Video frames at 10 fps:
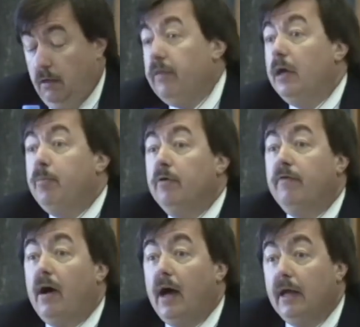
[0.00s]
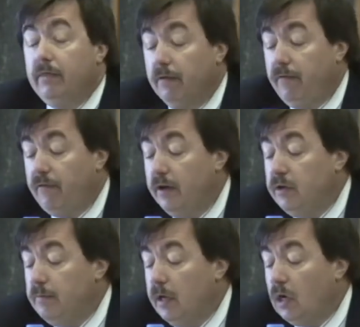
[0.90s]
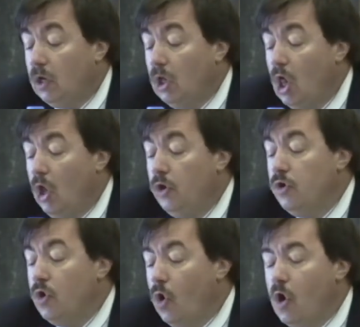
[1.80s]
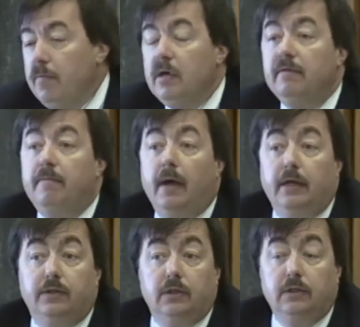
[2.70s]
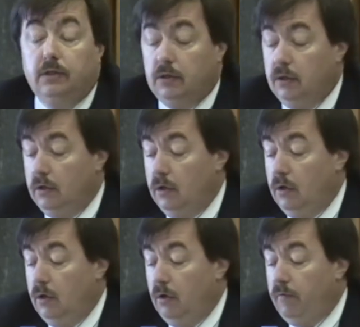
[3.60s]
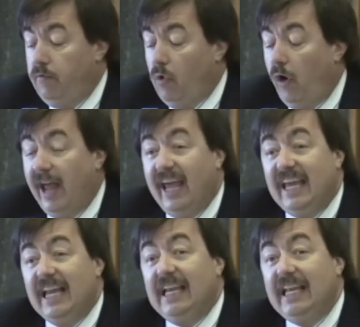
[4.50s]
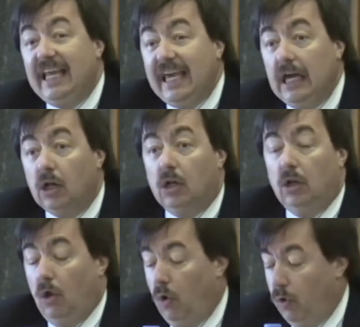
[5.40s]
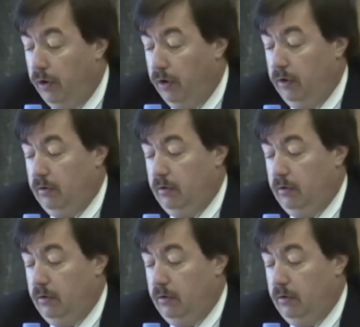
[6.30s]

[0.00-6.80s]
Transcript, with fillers: They provide the fundamental normative basis for a legal order.